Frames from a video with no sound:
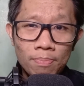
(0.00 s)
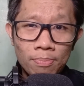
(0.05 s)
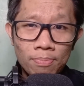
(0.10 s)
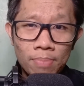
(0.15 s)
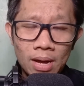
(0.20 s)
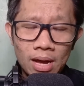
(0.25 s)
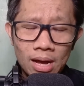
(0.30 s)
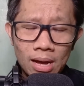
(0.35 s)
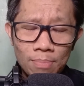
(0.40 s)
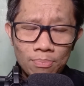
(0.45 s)

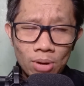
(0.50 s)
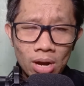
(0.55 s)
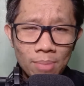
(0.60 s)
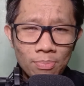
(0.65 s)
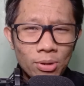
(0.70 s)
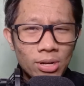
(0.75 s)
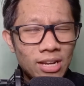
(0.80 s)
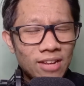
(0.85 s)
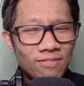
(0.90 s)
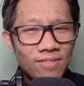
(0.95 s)

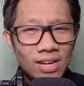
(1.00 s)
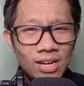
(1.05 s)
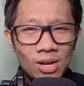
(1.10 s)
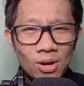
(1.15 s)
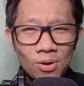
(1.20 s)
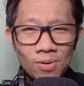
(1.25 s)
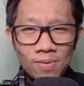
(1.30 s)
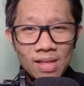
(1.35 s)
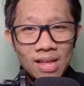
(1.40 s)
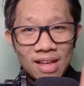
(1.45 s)
property
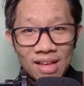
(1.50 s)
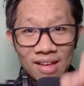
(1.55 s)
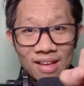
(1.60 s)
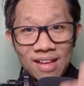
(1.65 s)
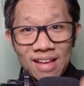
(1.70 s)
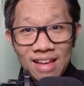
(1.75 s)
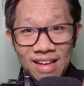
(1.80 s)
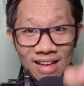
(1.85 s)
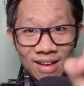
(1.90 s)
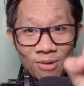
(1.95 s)
video,
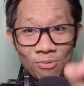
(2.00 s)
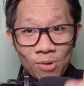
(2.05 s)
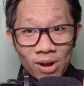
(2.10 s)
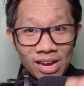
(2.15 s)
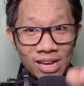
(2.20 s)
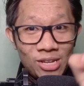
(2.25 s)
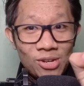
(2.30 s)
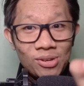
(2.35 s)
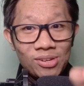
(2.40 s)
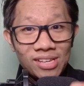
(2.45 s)

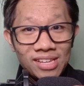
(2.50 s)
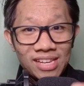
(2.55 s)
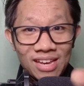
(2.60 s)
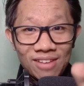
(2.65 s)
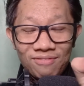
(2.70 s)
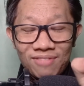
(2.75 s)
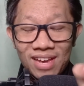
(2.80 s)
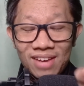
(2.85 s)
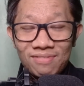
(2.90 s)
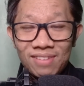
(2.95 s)
wherein you could
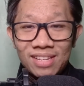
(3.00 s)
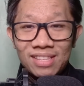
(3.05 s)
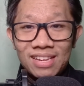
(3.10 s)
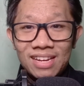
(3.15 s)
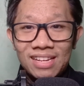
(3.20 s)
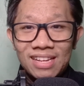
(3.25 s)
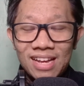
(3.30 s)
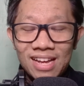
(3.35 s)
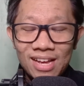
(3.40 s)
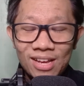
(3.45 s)
get
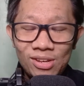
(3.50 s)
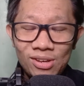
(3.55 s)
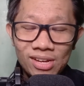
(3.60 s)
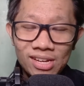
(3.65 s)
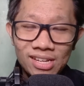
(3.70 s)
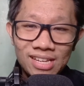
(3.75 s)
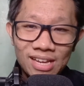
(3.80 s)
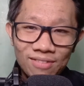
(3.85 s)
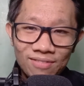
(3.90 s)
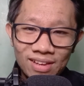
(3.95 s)

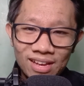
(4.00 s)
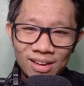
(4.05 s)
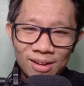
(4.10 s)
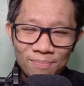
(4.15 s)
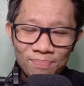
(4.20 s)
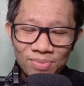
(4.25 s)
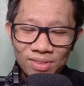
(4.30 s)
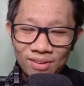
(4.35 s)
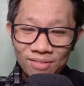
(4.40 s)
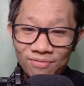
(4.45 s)
a
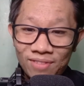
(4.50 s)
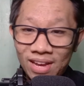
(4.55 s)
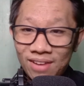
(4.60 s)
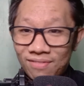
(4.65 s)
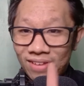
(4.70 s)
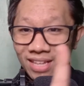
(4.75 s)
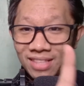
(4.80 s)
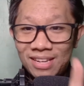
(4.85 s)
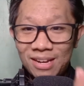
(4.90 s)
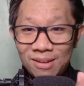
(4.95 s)

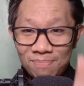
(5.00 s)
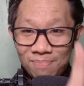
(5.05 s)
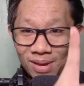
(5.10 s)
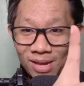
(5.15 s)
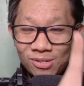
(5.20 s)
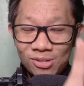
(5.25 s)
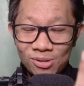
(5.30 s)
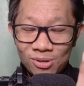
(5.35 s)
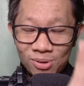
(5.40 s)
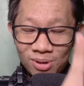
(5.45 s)
500
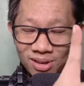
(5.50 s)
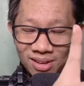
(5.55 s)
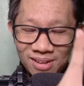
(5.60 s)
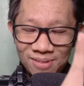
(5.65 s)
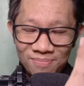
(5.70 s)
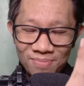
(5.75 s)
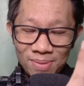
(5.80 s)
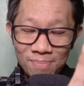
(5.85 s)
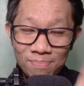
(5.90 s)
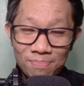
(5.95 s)
peso
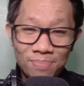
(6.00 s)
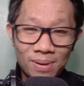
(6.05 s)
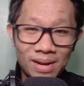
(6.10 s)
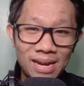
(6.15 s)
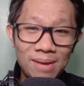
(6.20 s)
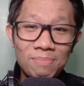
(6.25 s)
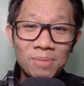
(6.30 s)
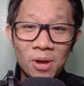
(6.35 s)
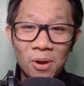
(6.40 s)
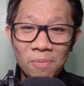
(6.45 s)

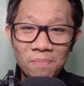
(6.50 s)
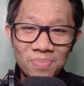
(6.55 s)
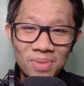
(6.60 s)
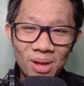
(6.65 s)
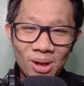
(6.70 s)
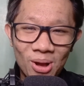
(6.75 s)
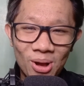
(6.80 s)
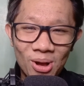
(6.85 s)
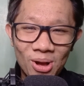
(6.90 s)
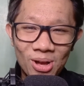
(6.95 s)
premium
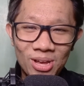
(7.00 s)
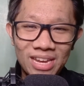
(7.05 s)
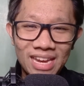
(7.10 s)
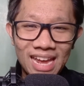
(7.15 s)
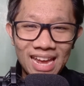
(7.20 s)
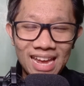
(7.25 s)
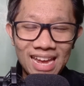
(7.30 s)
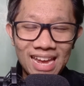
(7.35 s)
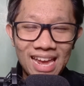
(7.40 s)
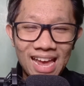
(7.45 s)
on
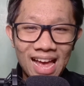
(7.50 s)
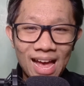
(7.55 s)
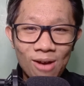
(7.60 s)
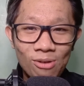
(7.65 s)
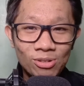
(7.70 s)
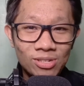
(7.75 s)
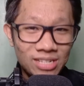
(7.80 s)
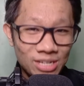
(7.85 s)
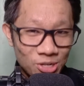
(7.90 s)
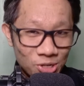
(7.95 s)
a
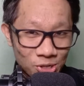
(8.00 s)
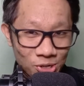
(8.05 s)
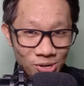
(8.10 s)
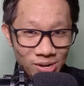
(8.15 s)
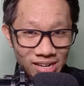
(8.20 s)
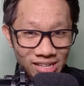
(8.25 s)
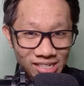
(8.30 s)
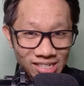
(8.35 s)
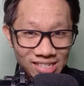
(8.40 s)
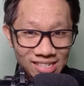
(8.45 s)
house
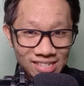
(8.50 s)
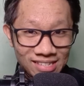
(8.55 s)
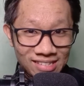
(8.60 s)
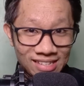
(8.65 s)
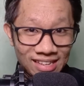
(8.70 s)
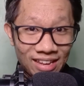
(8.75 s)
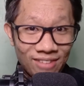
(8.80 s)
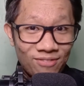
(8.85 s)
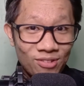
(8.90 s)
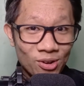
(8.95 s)
insurance.
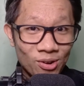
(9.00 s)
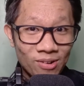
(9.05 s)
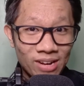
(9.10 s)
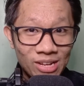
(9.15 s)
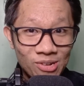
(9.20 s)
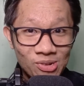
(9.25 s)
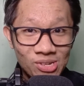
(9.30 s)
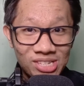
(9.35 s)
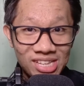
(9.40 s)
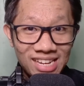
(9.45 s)
If you're
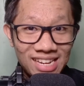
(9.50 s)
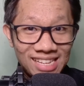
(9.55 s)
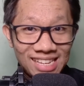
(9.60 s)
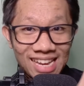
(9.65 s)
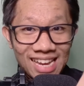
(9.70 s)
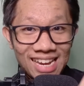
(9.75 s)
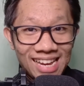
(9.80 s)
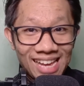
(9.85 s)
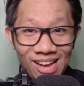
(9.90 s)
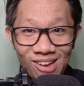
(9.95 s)
interested in
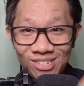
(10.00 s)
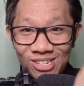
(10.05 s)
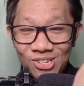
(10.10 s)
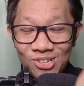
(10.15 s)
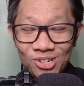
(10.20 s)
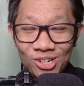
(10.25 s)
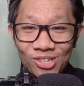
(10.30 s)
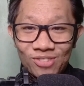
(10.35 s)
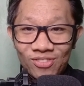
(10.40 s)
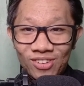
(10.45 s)
getting house
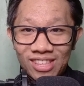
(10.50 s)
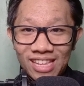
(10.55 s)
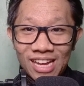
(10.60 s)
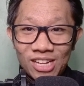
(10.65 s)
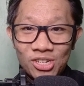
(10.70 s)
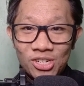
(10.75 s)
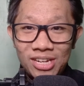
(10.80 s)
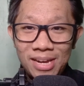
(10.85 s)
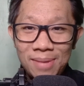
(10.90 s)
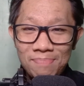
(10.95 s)
insurance for
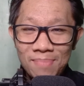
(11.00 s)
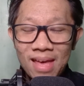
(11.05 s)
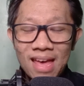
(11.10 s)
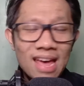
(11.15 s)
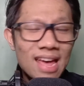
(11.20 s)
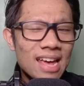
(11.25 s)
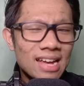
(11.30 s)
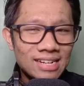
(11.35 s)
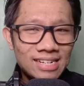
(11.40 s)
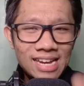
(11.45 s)
that cheap,
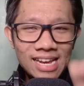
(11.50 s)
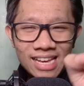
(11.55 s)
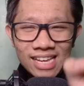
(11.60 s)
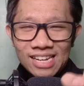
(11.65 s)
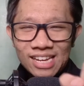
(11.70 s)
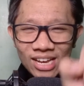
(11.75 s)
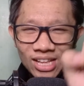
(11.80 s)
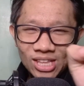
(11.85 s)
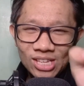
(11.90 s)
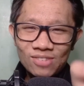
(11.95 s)
take a
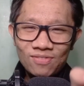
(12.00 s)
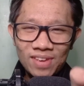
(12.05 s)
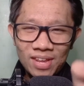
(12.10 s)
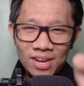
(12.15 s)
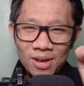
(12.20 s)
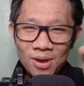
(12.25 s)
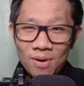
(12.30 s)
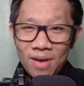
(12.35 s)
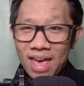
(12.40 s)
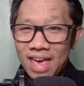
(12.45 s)
look at this
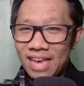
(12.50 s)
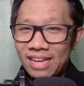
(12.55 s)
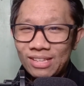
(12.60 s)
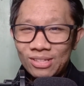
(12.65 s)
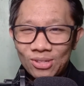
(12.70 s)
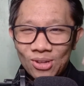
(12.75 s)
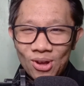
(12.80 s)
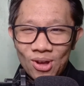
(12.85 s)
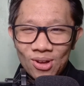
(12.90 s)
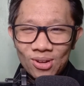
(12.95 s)
video and
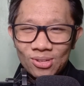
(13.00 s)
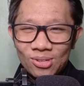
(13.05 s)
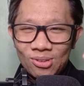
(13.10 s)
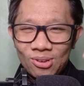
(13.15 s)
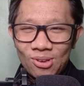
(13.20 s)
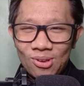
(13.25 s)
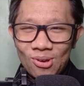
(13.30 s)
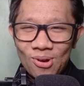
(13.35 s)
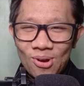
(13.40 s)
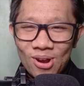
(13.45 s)
talk to
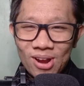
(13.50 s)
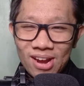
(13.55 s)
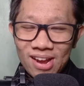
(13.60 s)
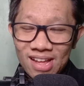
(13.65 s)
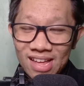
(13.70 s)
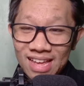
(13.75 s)
your